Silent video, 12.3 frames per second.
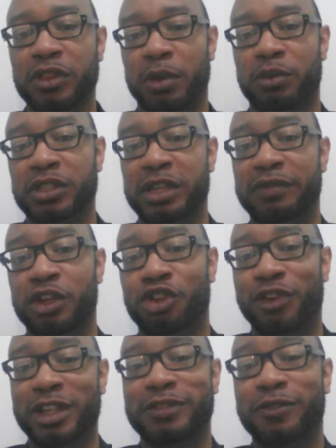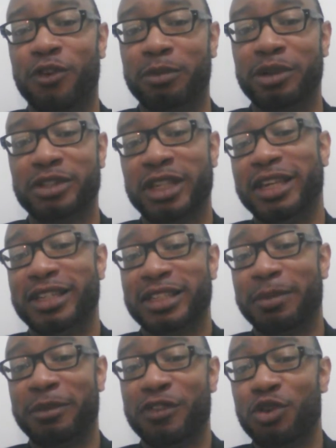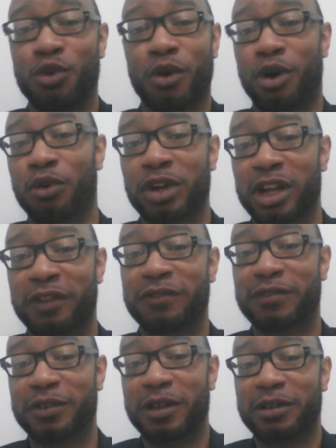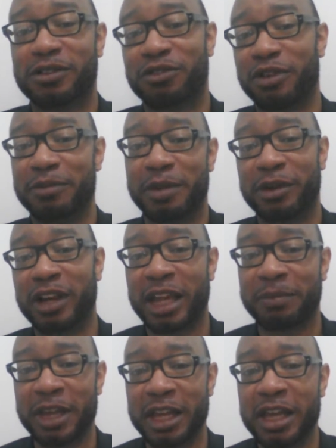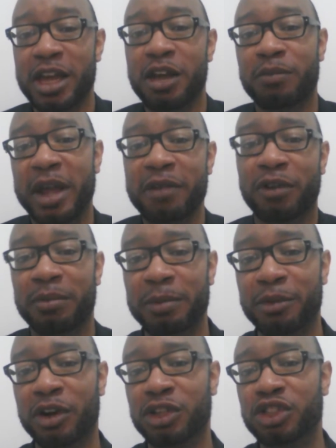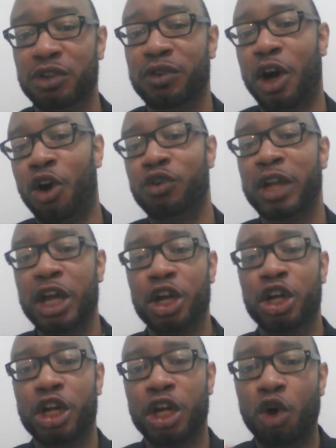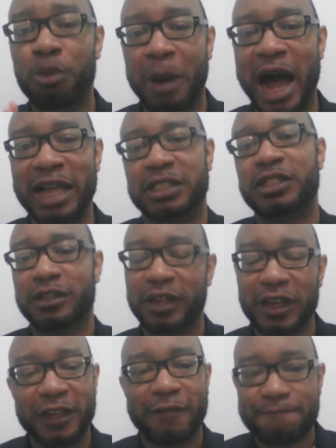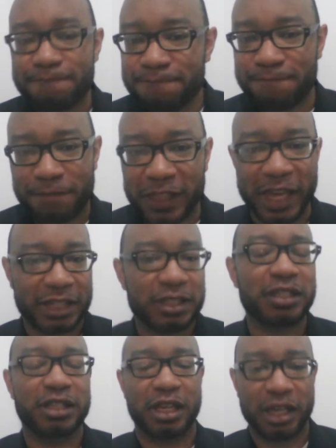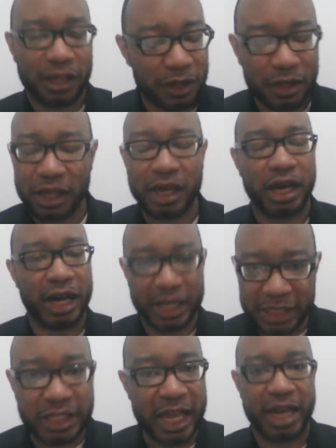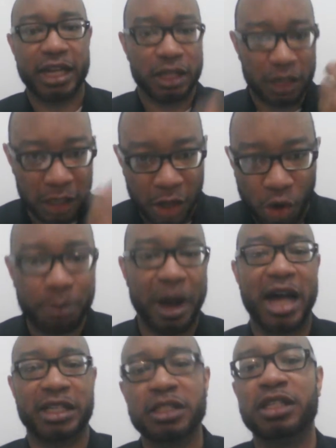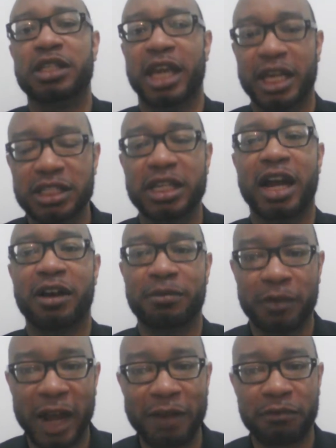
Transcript: there was even a Transformers. Some of you who are old enough to remember, like me, may remember a show called GoBots. Yes, I said it. GoBots. Yes, I'm